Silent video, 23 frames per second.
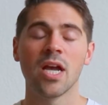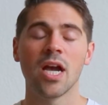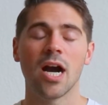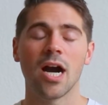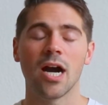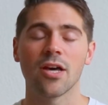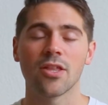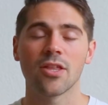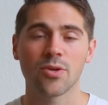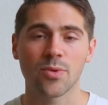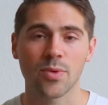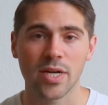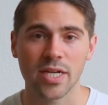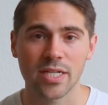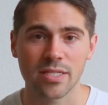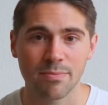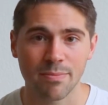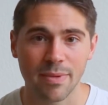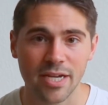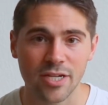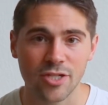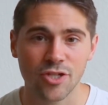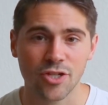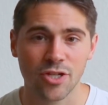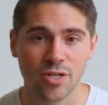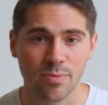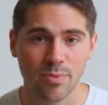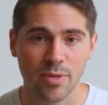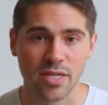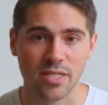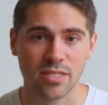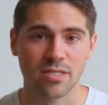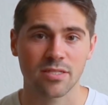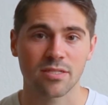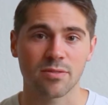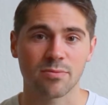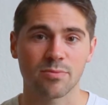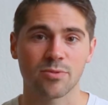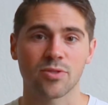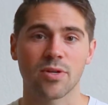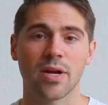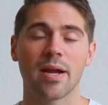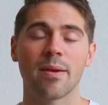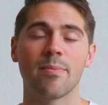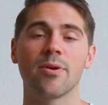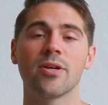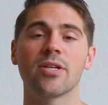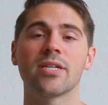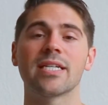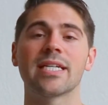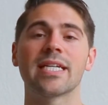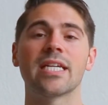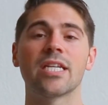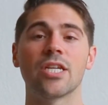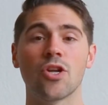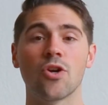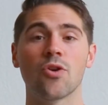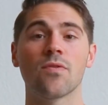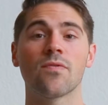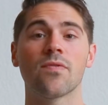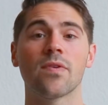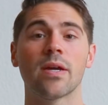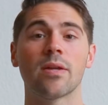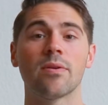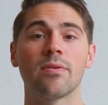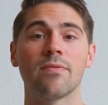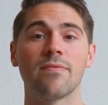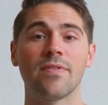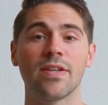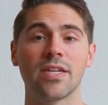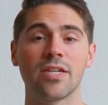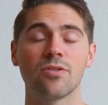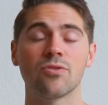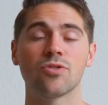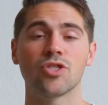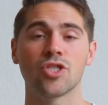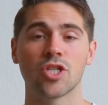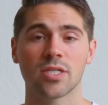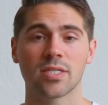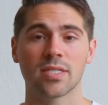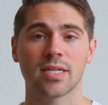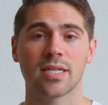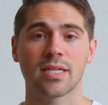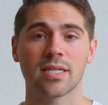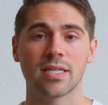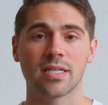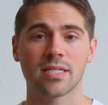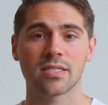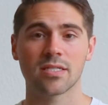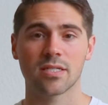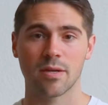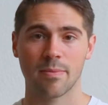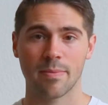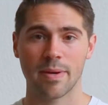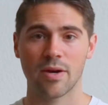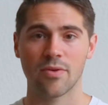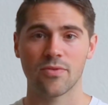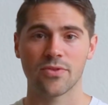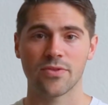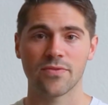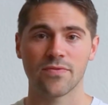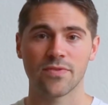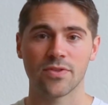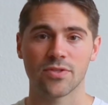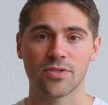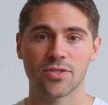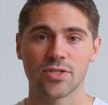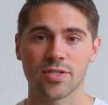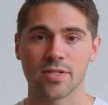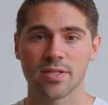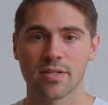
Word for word: Otherwise, make sure to press the subscribe button and get notified when videos just like this come out in the future.